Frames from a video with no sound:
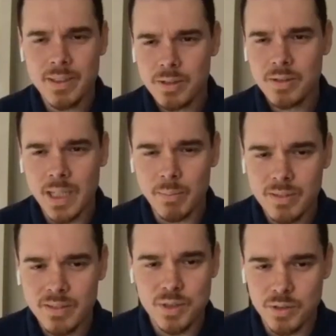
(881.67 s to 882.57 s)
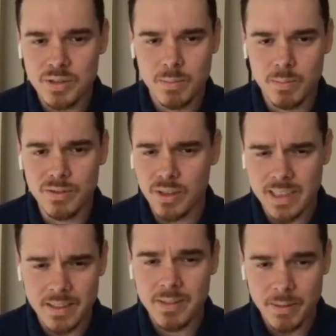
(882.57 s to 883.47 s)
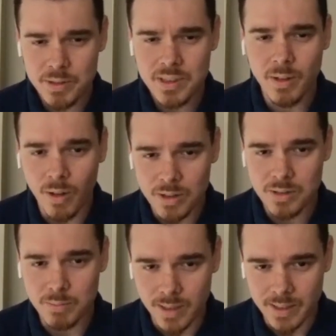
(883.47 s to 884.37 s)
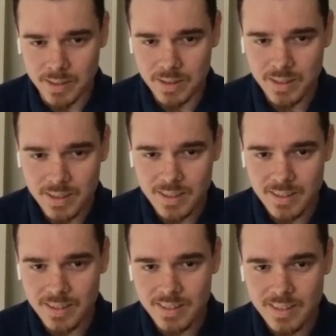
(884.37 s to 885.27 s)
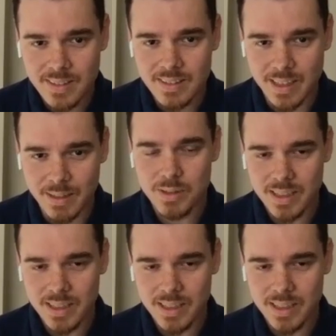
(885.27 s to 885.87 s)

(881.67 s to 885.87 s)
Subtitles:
to a number of shows at Blue Frog. That was an awesome place. That was like